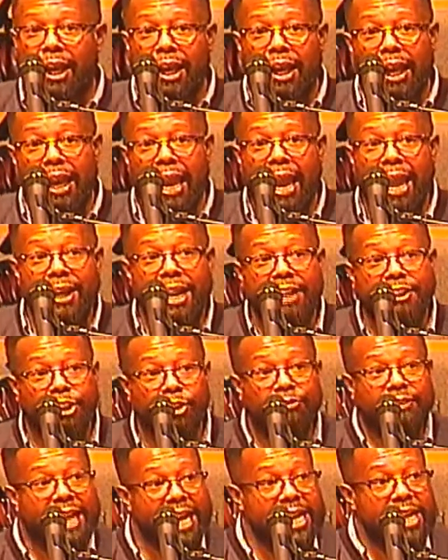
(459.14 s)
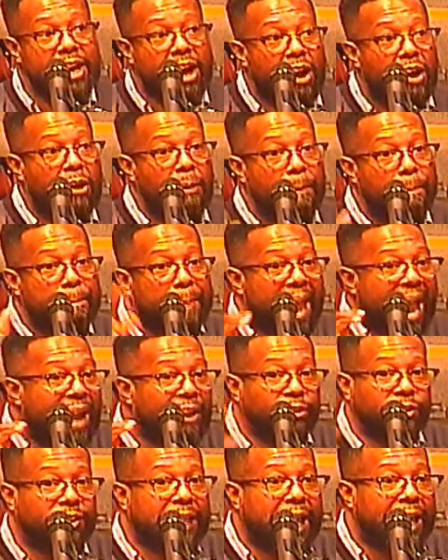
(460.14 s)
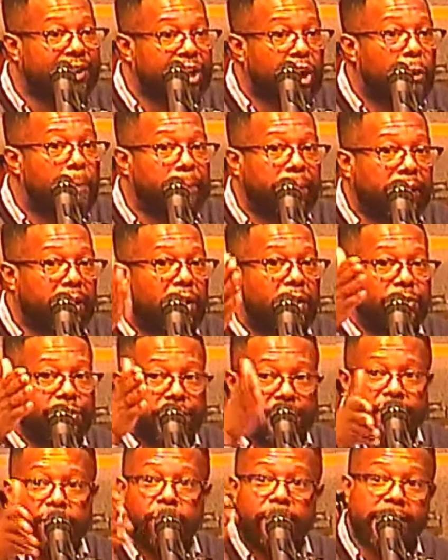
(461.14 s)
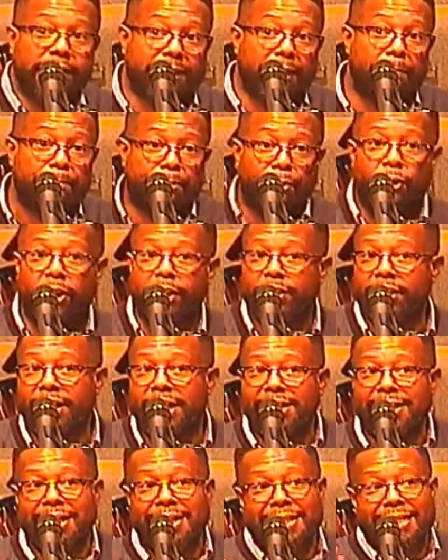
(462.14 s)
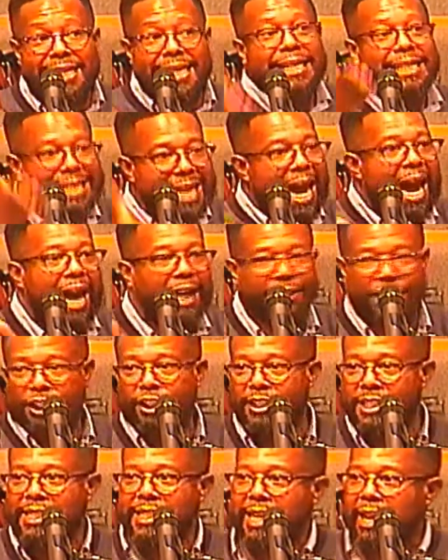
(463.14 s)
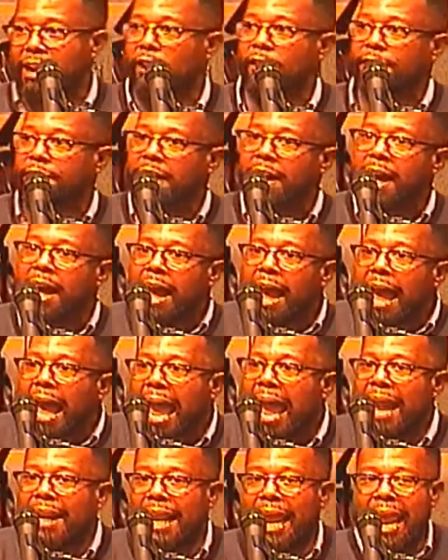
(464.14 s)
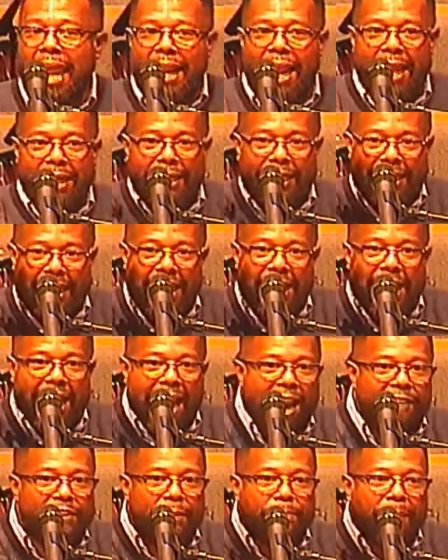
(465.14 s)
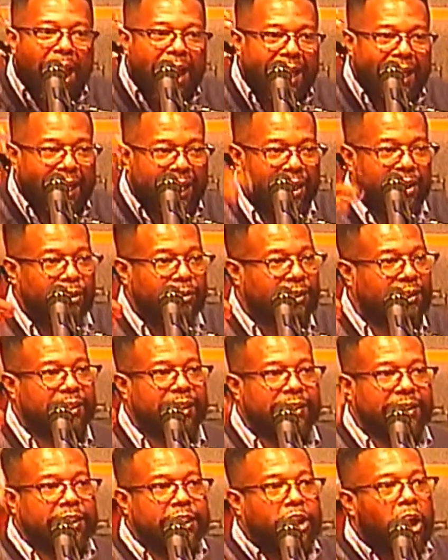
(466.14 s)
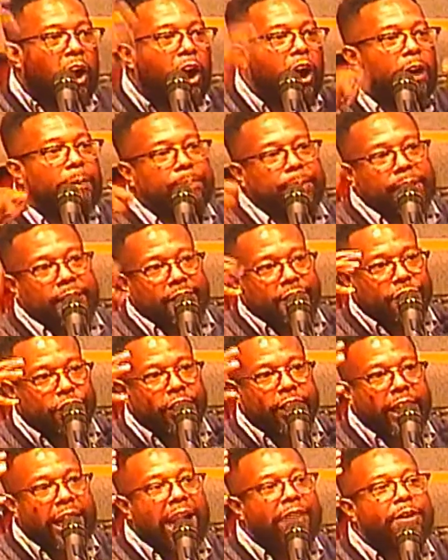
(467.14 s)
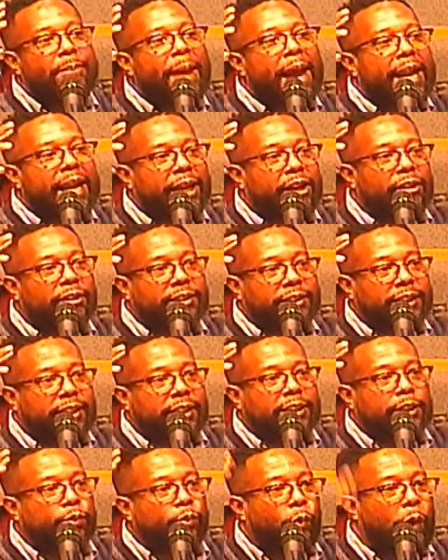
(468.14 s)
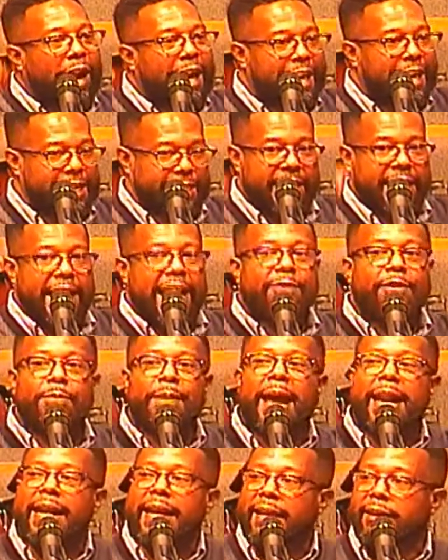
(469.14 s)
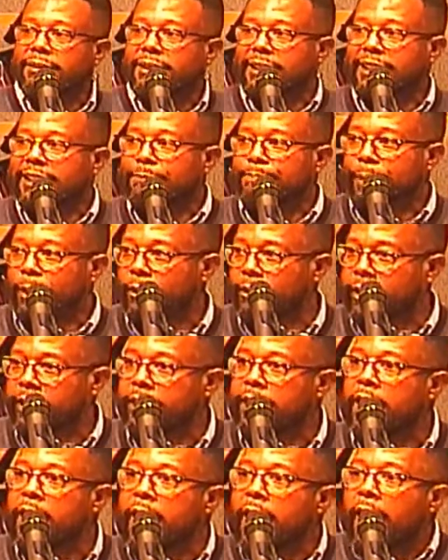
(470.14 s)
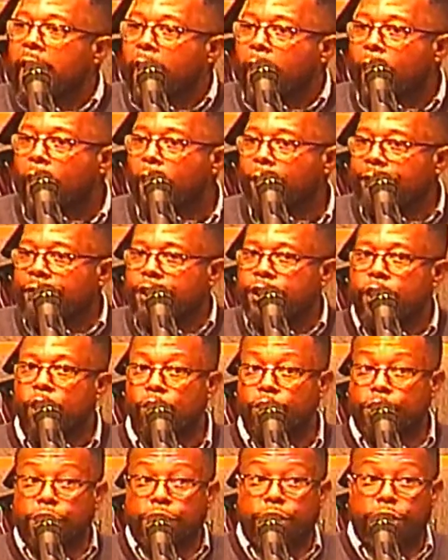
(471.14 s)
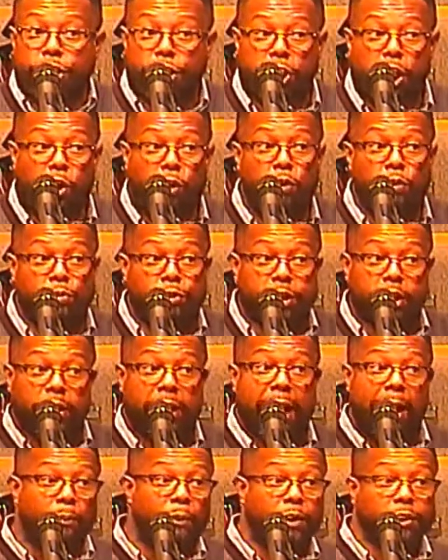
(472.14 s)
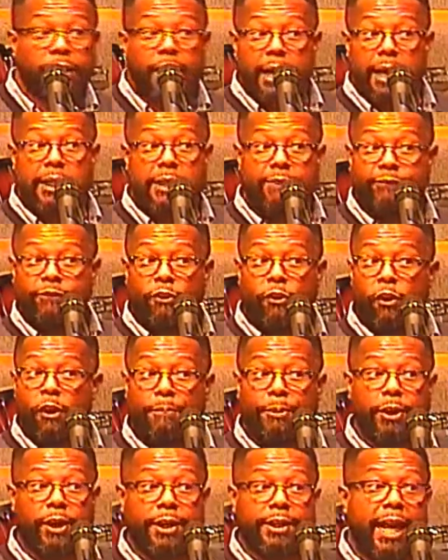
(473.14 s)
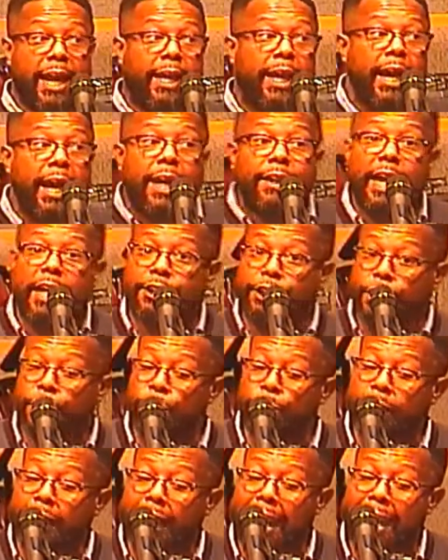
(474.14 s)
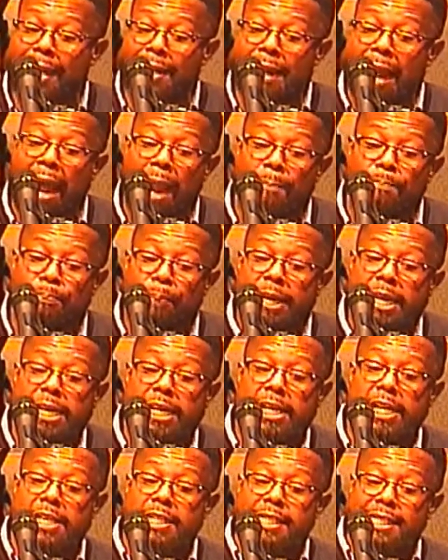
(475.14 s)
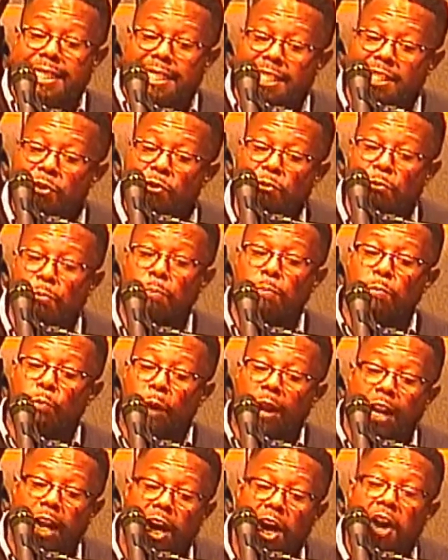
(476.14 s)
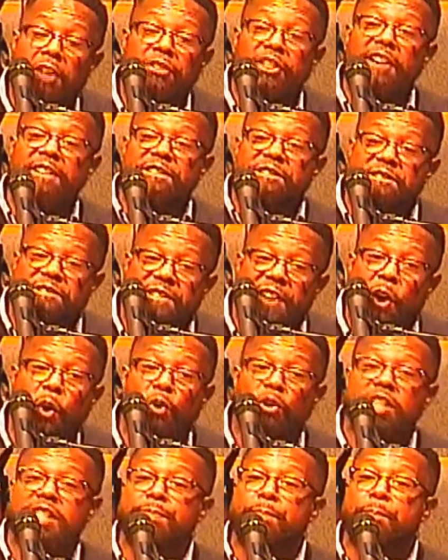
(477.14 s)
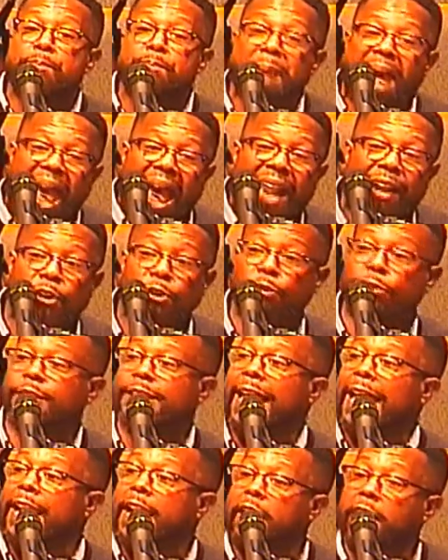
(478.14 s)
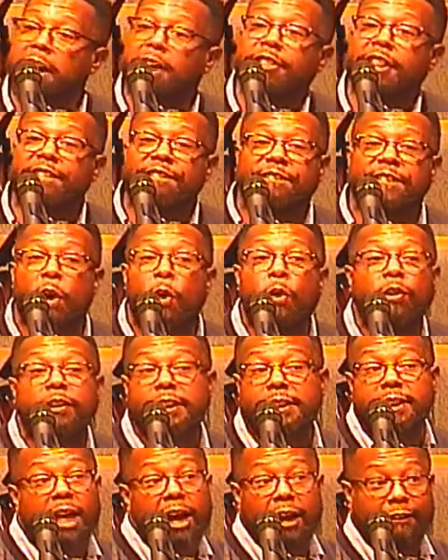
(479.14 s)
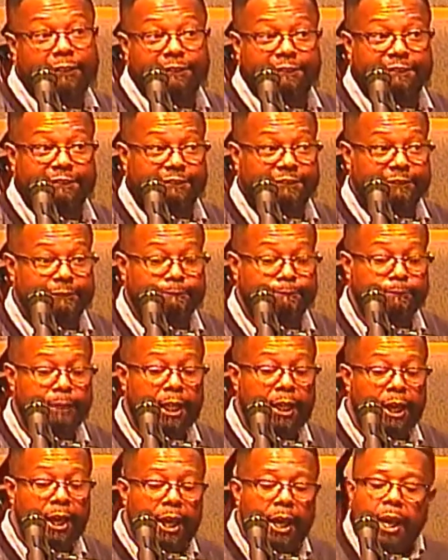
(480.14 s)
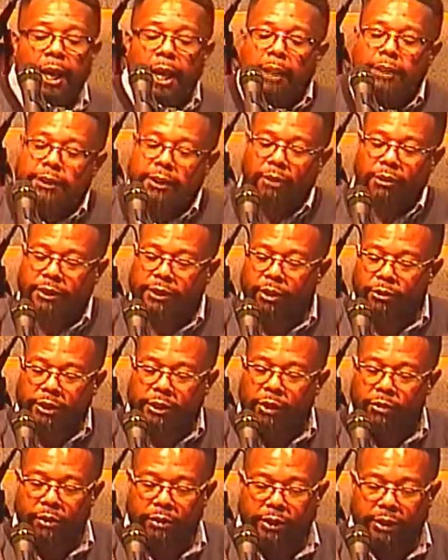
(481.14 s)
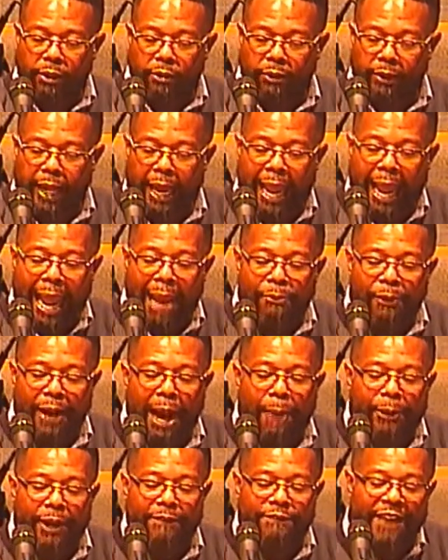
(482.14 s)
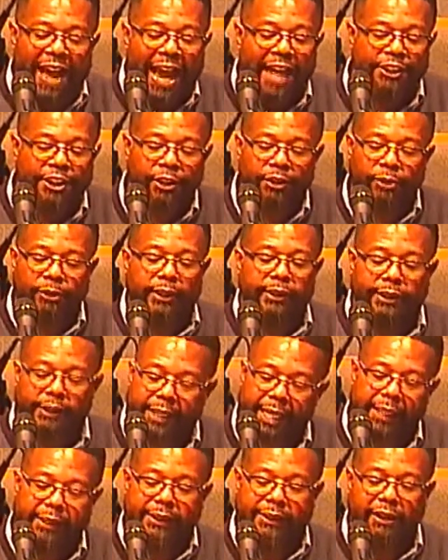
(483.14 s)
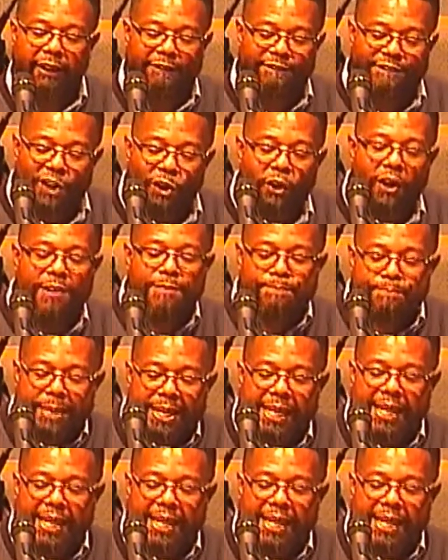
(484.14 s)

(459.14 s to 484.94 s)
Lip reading: and that you've taken on battles that don't belong to you. At some point, you need to detox yourself and get everybody else's garbage and everybody else's weight and everybody else's burden off your shoulder. And I want to inform you today that you cannot be consumed with other folks' battles and other folks' stuff. So I would advise you through this text to avoid being